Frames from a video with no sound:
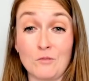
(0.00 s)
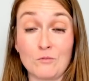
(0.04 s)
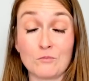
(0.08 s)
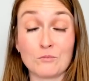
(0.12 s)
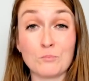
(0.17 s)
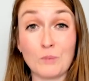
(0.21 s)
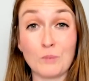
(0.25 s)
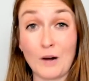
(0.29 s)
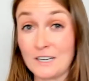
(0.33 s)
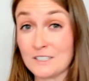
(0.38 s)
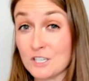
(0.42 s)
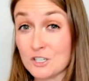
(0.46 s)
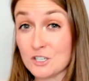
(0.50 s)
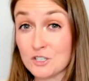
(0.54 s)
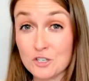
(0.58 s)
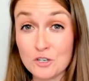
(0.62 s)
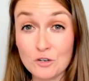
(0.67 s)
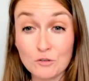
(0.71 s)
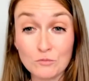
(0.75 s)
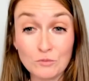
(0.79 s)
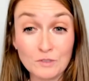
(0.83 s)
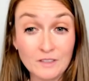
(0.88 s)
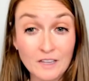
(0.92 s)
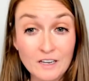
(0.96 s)

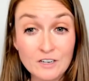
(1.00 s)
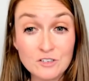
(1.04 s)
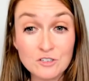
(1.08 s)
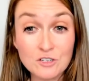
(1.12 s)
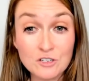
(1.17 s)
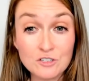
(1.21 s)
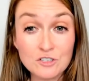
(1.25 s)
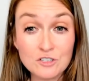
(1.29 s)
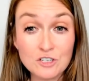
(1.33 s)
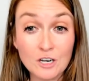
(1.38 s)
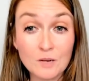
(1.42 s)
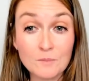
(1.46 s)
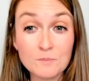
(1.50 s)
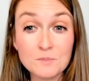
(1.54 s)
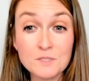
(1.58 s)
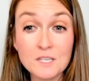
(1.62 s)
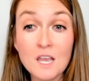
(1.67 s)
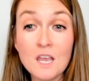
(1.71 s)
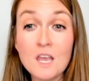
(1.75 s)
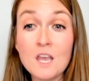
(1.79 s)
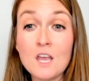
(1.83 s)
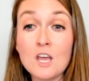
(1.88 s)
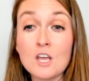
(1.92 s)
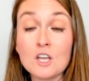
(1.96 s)
practitioner relationships,
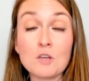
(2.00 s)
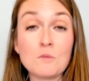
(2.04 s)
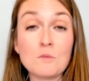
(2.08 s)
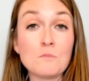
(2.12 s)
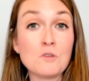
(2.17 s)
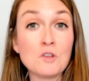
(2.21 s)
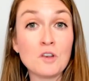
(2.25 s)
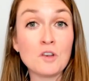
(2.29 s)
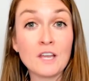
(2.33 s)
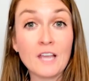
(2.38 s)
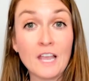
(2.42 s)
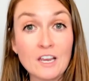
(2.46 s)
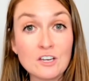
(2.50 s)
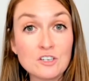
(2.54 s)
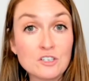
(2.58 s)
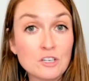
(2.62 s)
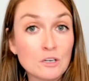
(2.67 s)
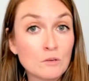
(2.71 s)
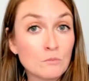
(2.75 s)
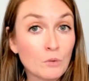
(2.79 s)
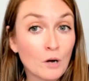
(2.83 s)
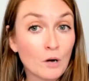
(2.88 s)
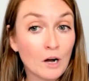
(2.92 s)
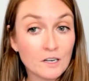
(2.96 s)

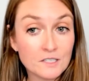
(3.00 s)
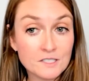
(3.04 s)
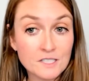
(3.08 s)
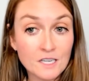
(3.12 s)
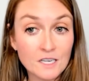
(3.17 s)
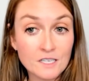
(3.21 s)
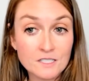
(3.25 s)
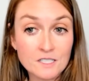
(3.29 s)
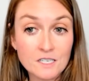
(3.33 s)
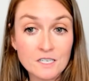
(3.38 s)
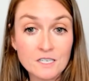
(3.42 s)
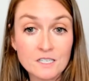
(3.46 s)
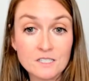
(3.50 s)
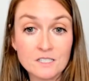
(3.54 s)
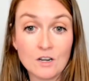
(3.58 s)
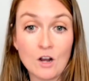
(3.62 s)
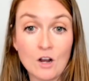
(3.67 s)
communication processes,